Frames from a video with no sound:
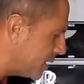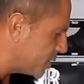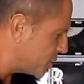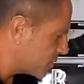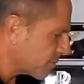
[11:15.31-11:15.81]

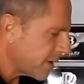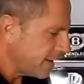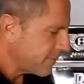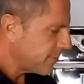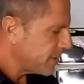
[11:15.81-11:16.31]

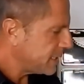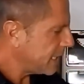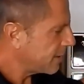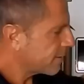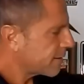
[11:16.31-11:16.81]
straight from the
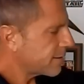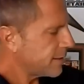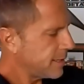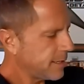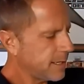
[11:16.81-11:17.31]

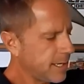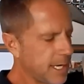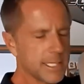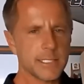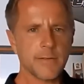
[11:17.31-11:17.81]
dealer.
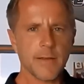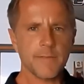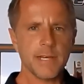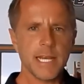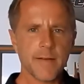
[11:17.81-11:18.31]
Has
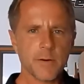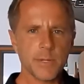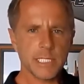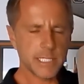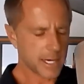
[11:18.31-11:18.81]
never
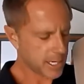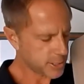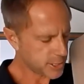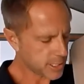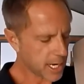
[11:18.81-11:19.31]
been
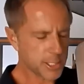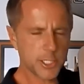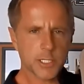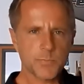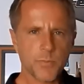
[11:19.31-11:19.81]
touched. I
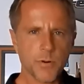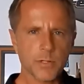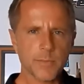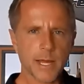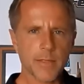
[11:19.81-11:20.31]
just
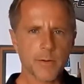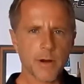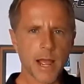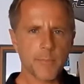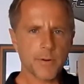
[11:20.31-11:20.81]
pulled them out of the
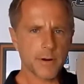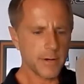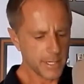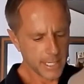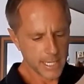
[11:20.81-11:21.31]

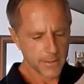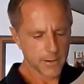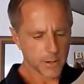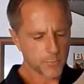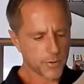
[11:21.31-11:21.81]
wrapper.
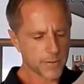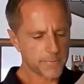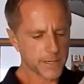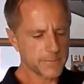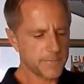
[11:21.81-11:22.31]
They're a
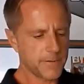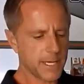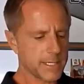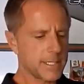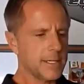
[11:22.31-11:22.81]
perfect
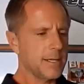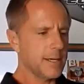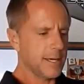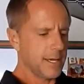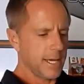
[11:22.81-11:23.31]
fit
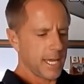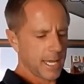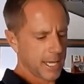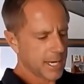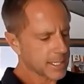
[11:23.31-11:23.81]

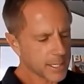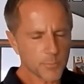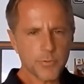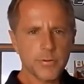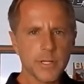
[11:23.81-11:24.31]
and
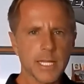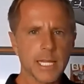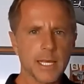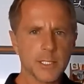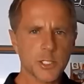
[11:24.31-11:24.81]

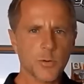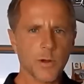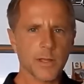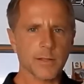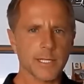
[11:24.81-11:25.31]
completely
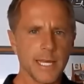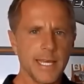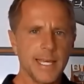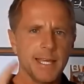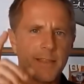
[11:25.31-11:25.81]
unsoiled.
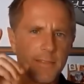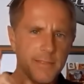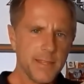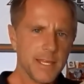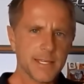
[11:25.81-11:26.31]

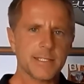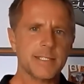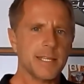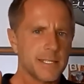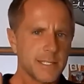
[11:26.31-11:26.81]

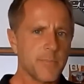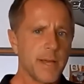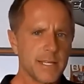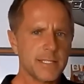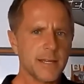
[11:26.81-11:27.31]
This is the
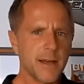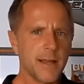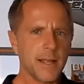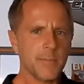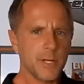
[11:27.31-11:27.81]
best
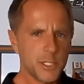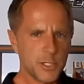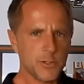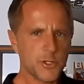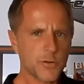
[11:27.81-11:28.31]
time
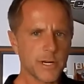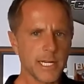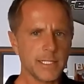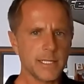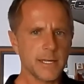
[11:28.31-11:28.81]
to
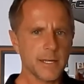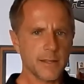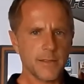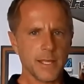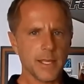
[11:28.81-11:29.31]
treat
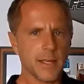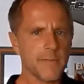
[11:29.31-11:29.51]
the